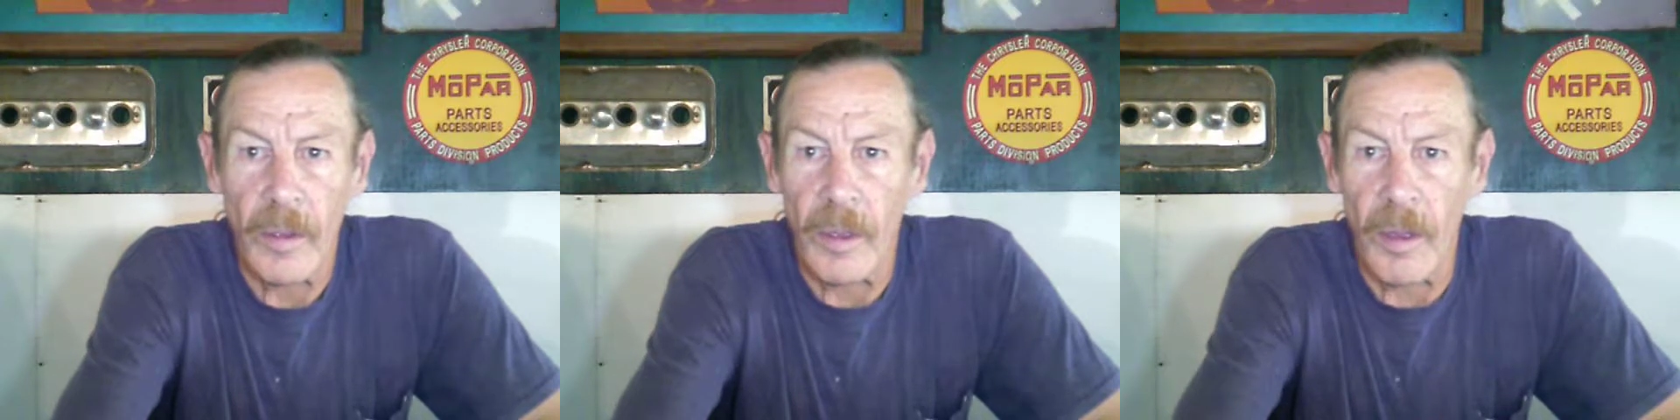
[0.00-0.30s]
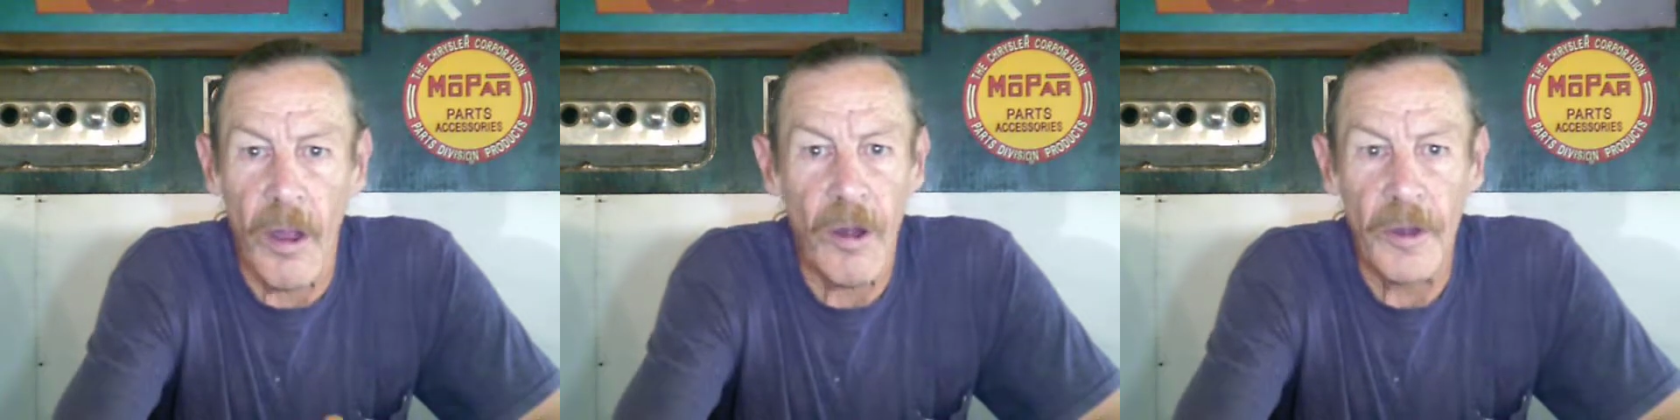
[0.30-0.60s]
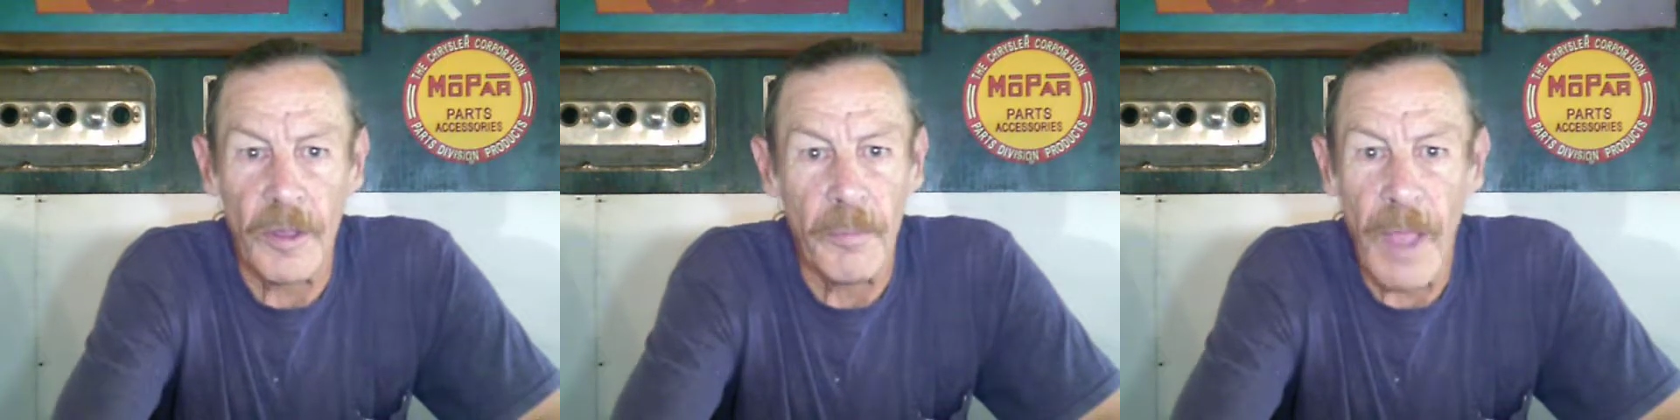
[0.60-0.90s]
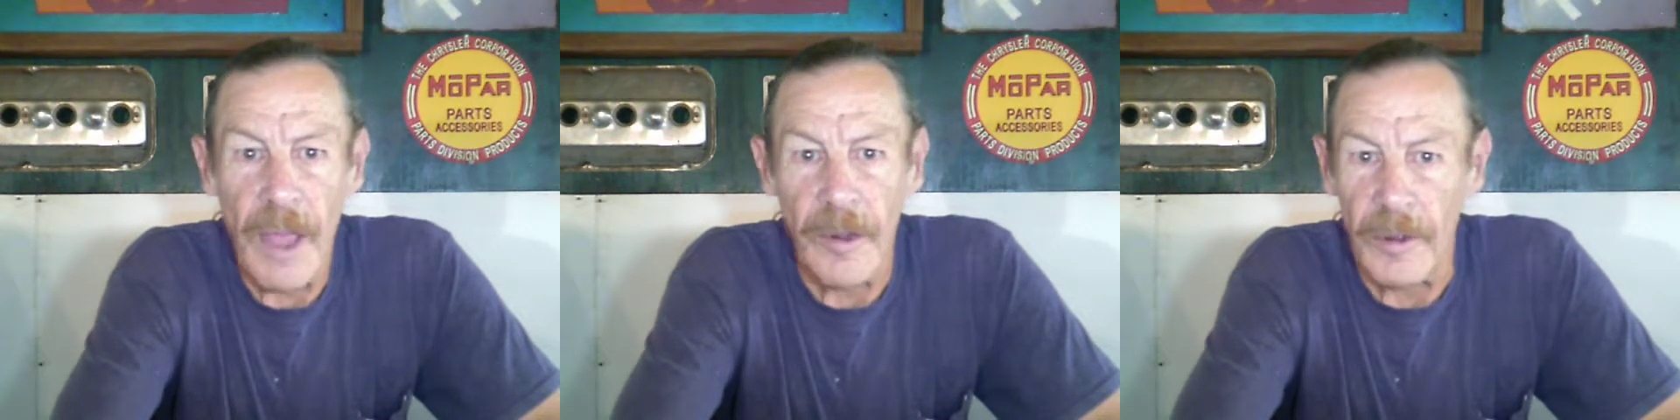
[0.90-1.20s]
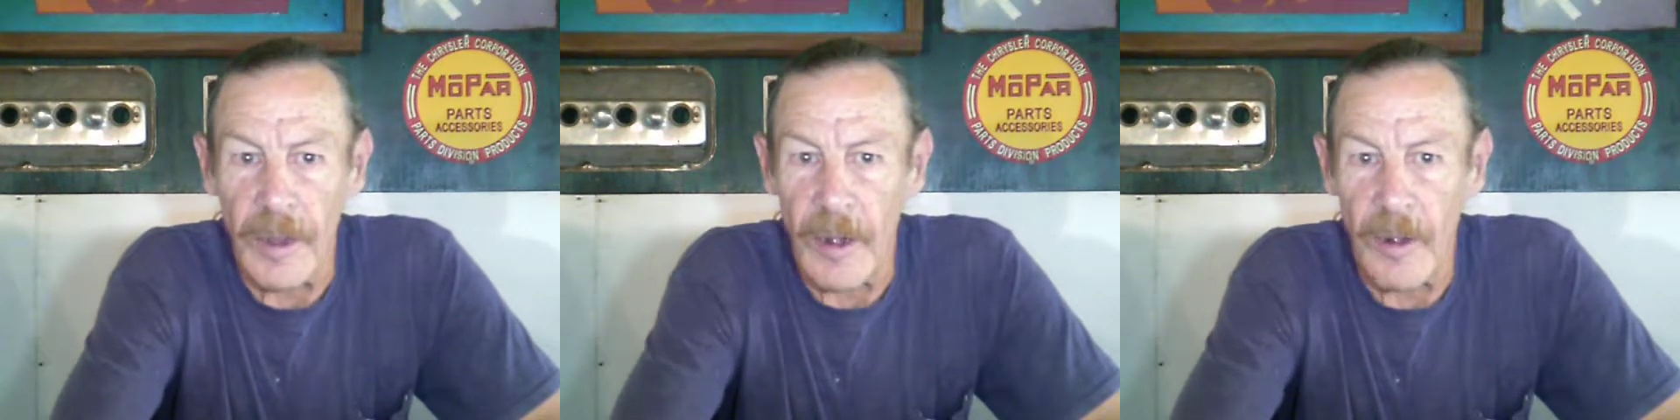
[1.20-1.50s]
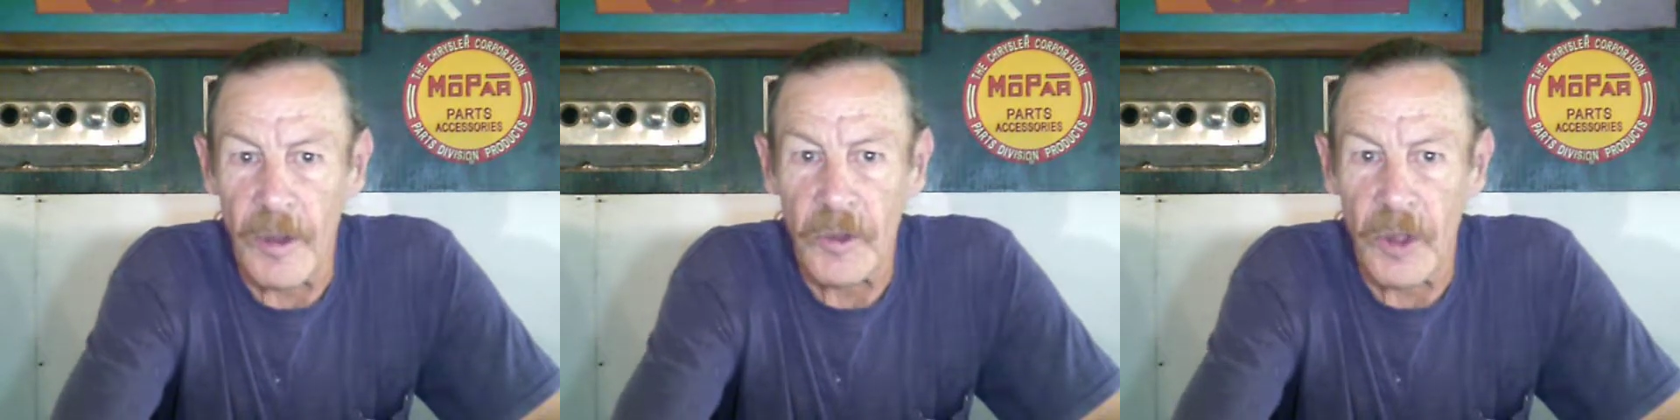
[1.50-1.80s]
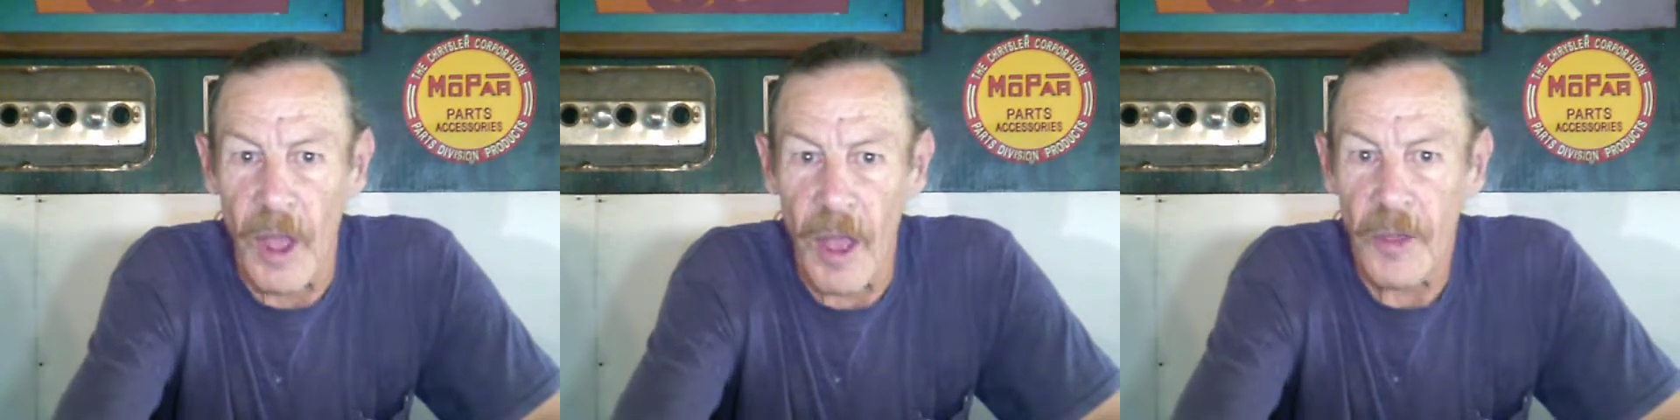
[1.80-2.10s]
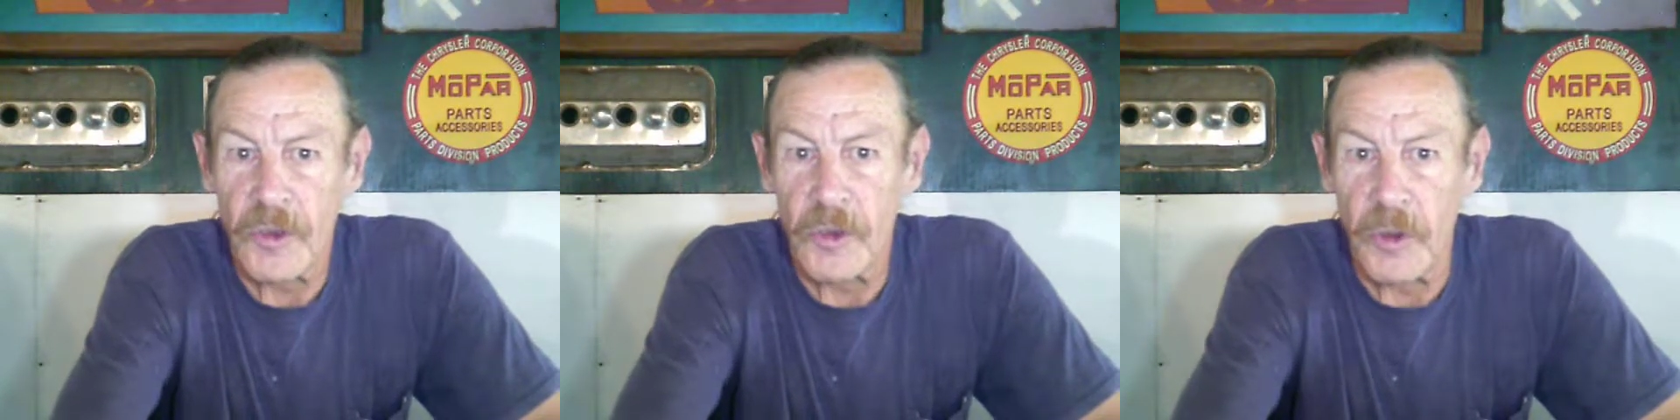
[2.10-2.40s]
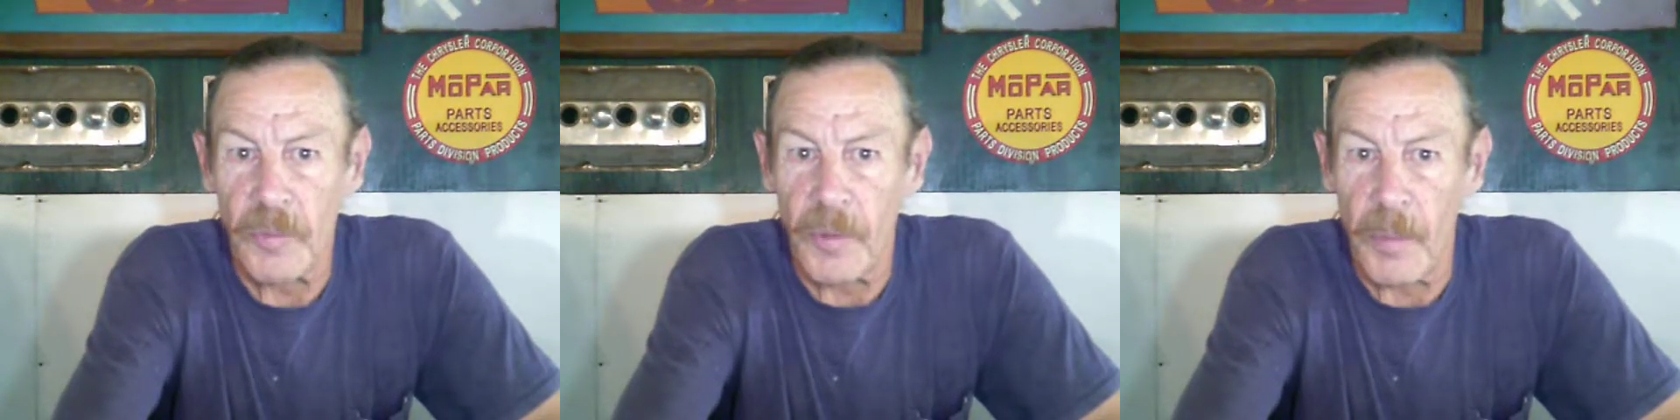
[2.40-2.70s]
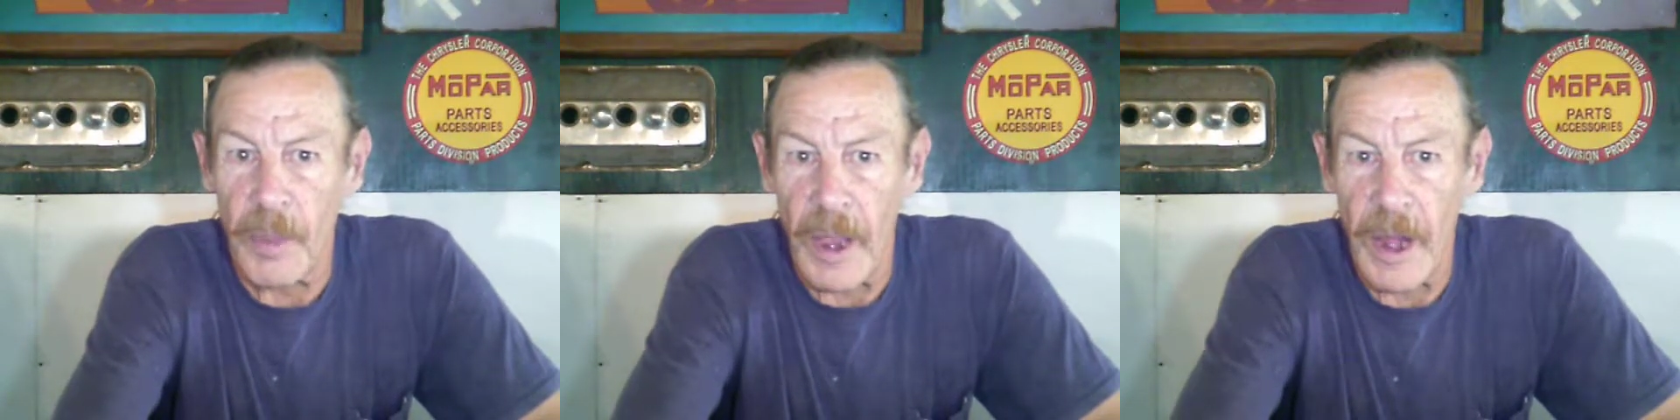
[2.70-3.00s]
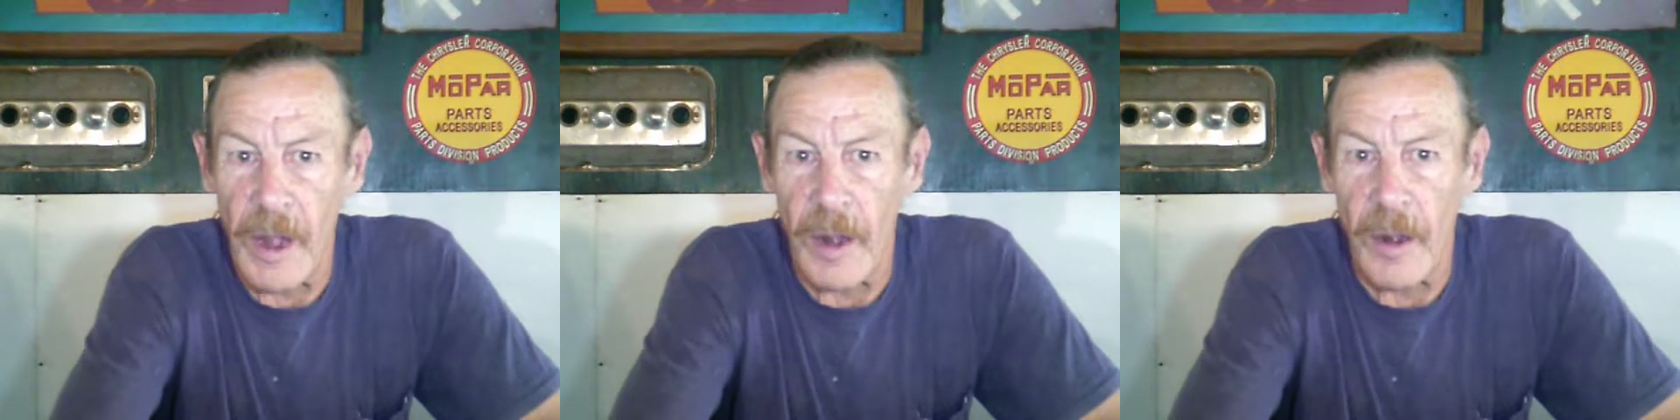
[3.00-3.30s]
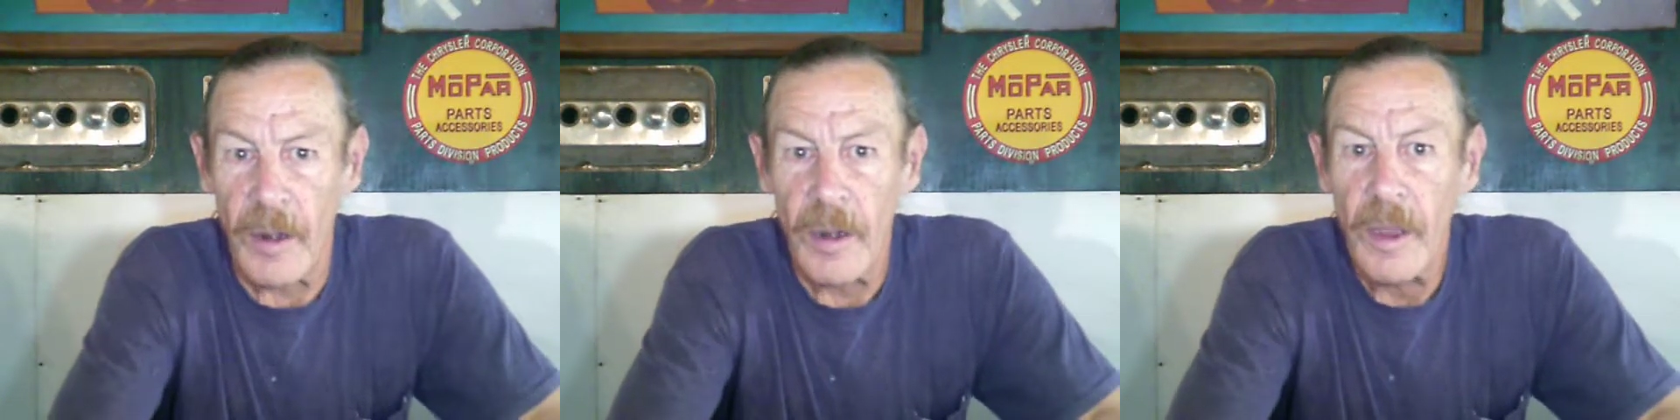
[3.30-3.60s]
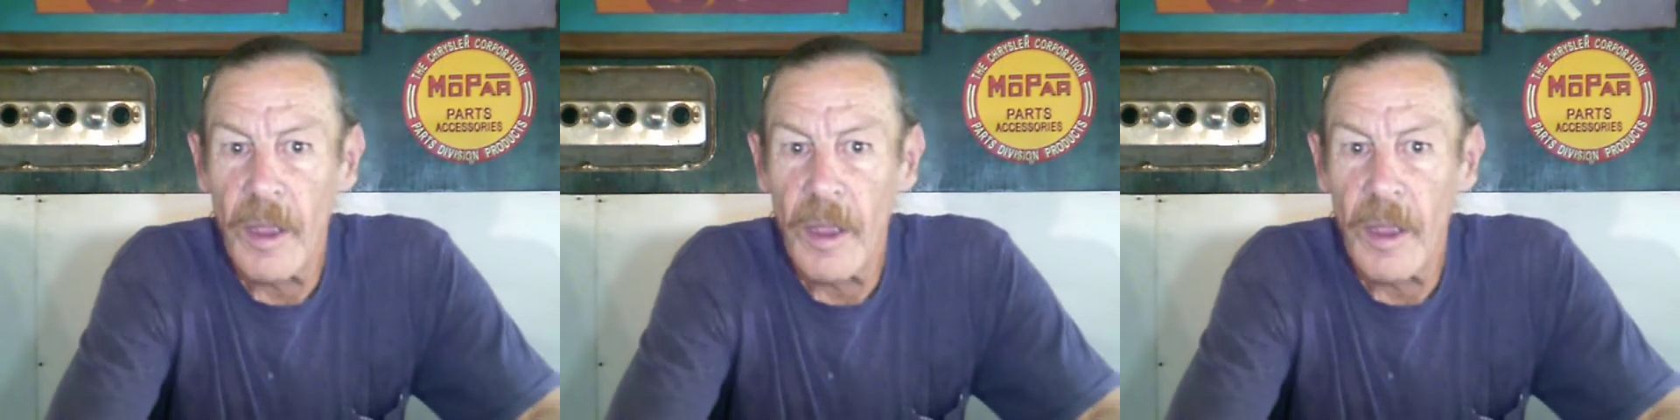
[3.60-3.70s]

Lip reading: heart of the matter there, is the oxygen from the air